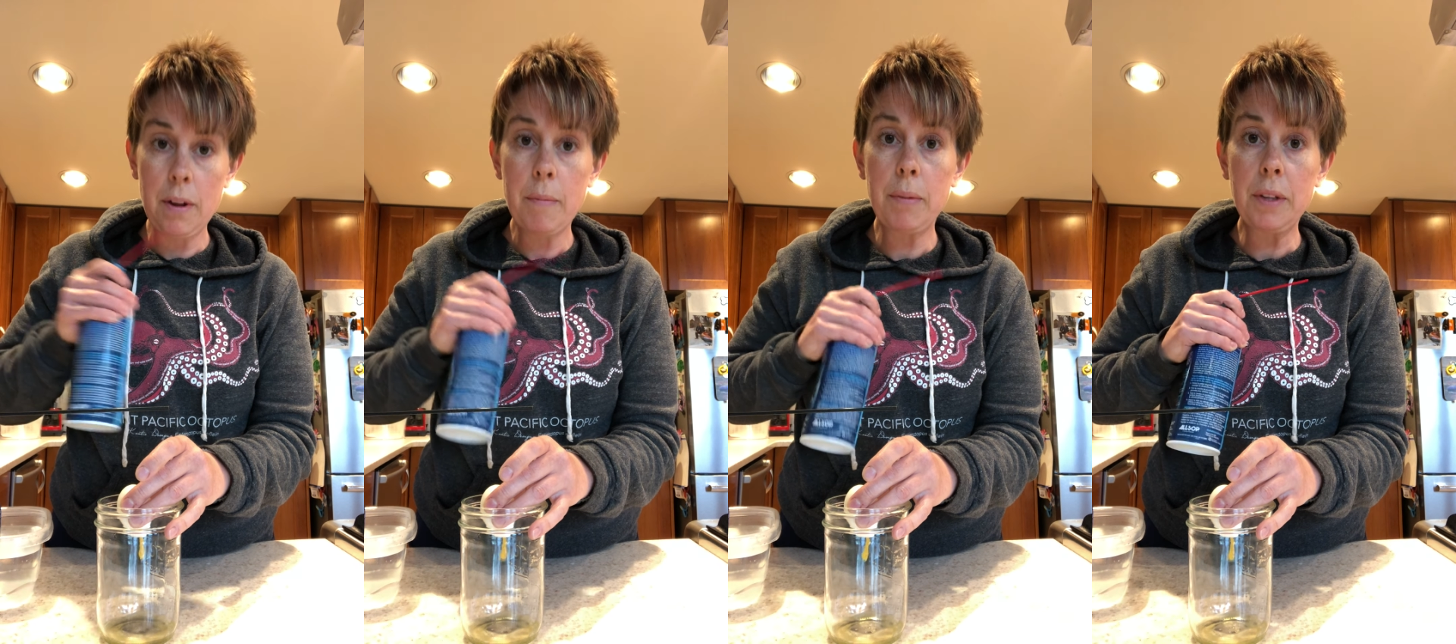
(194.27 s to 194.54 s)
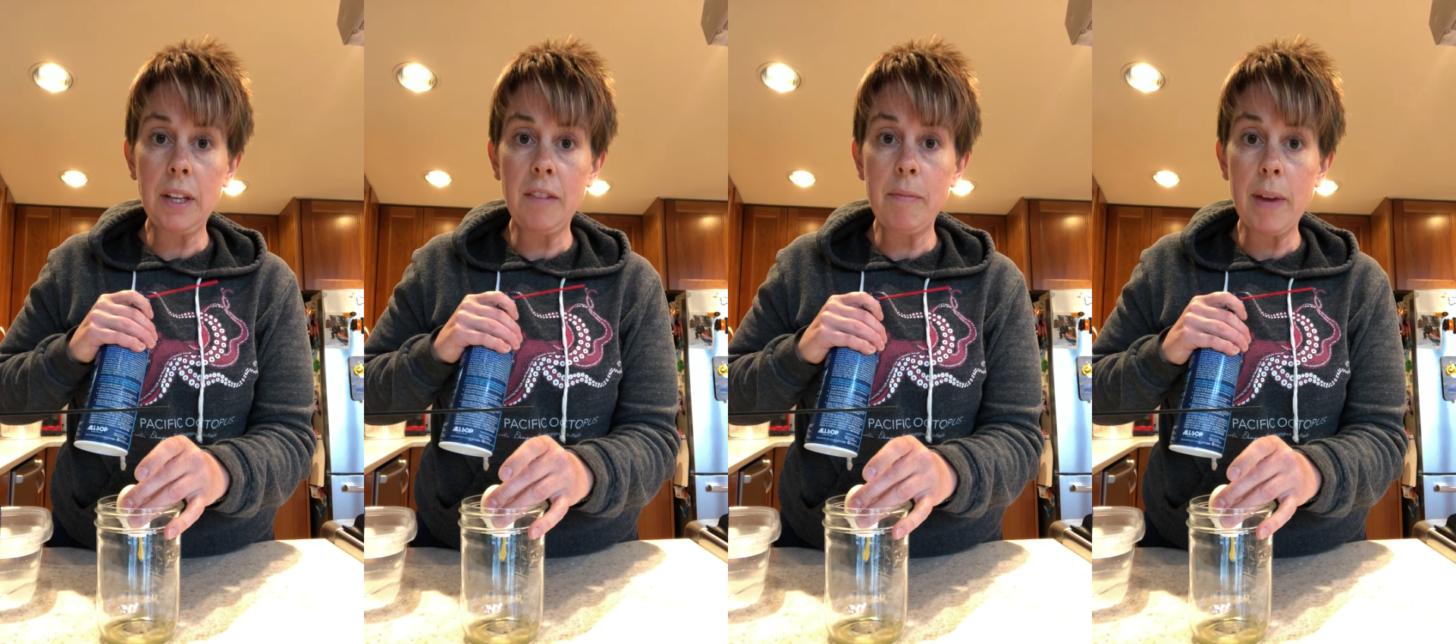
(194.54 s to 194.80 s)

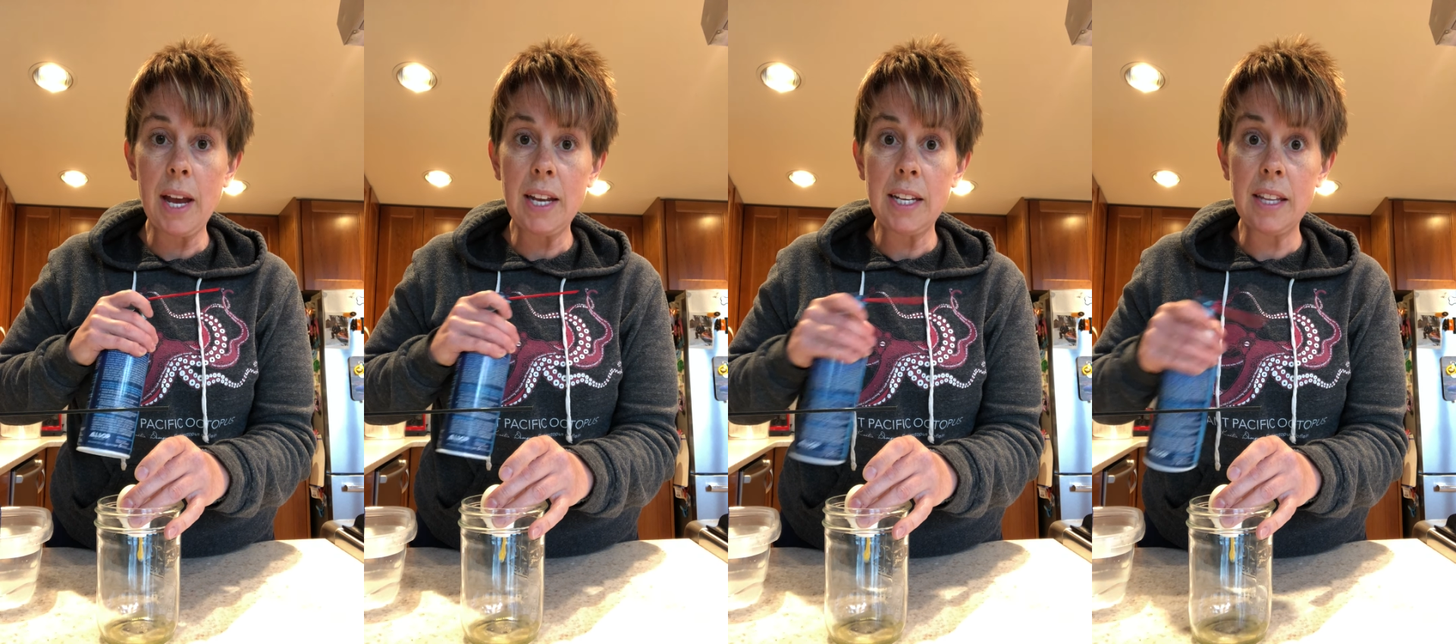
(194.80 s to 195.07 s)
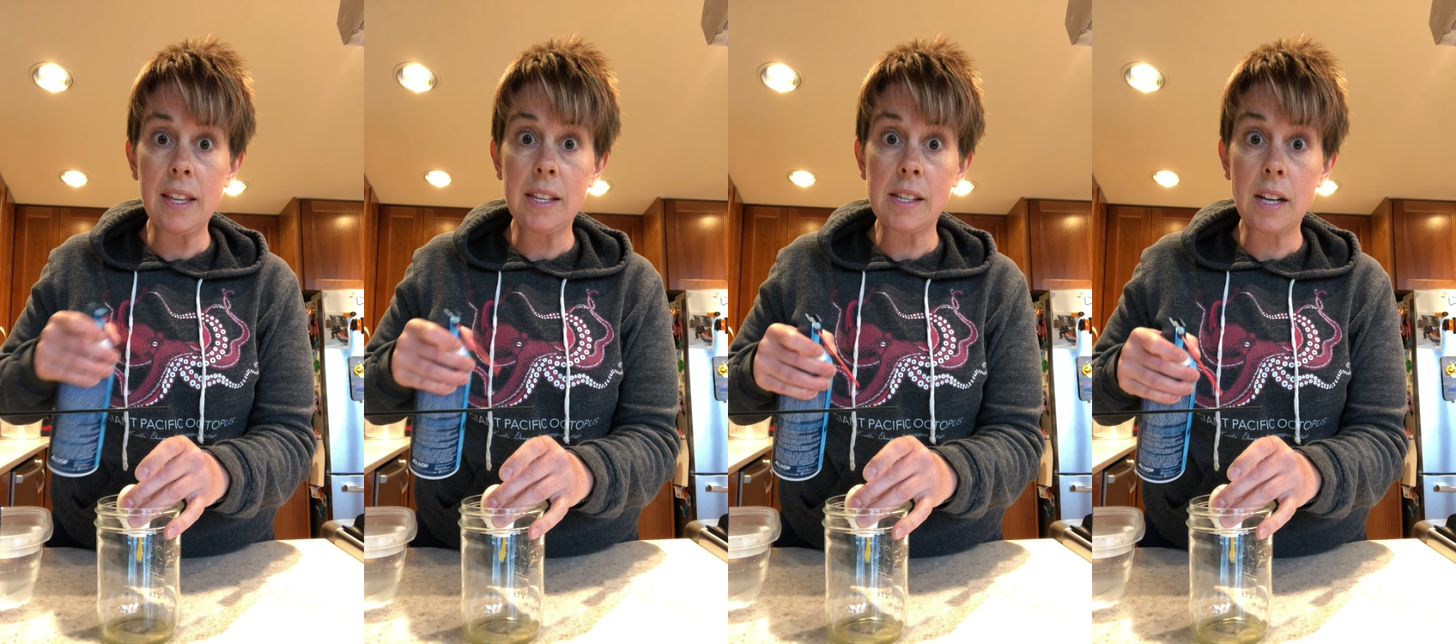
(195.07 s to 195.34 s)
Believe me, I
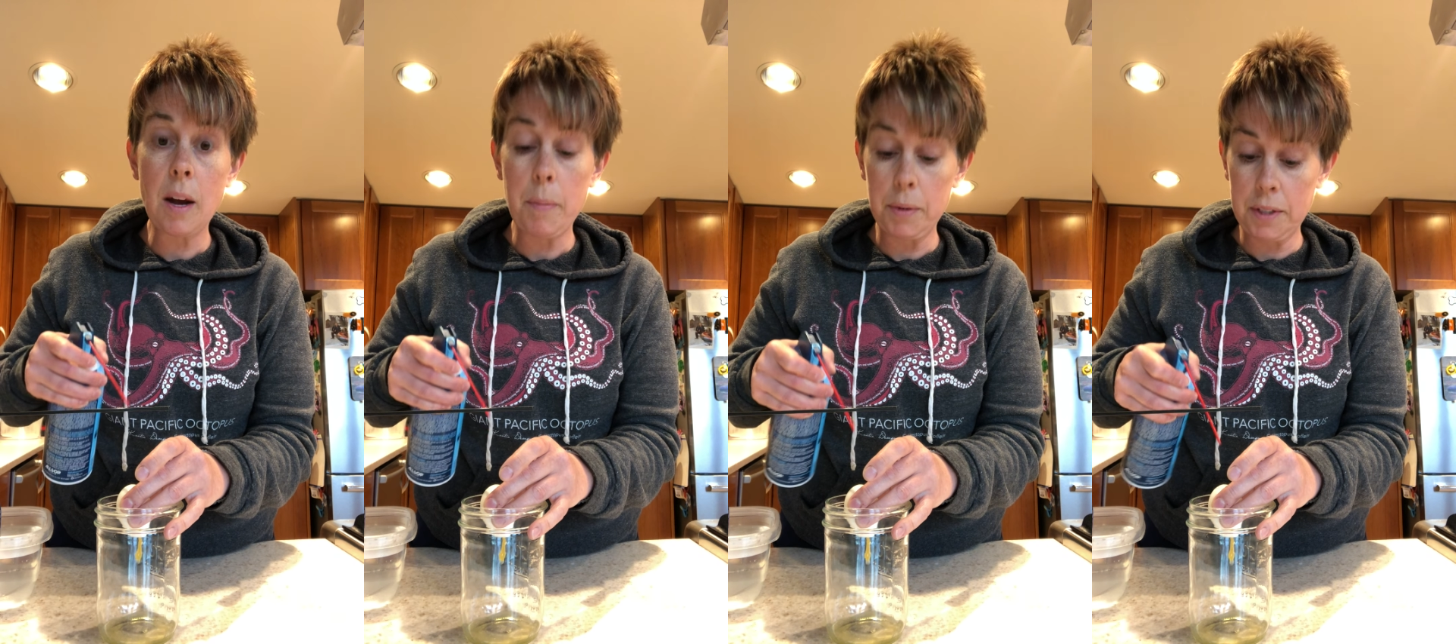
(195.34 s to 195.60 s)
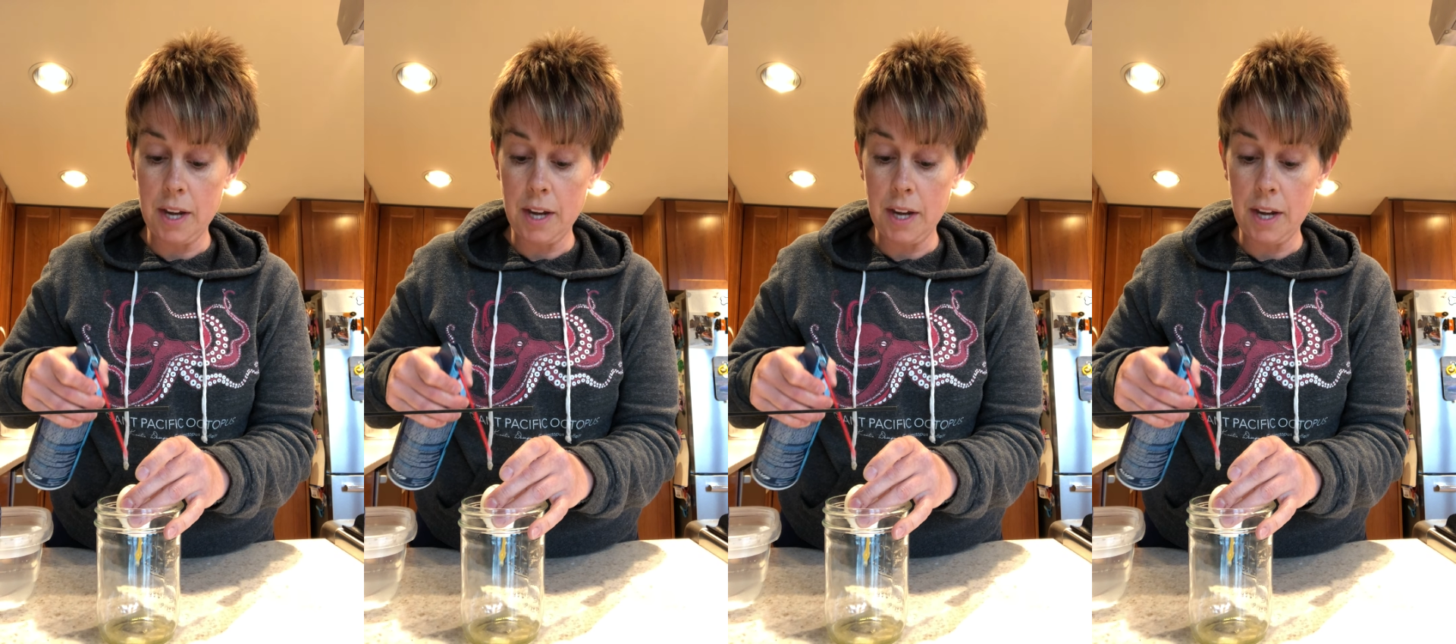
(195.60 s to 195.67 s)
did this a couple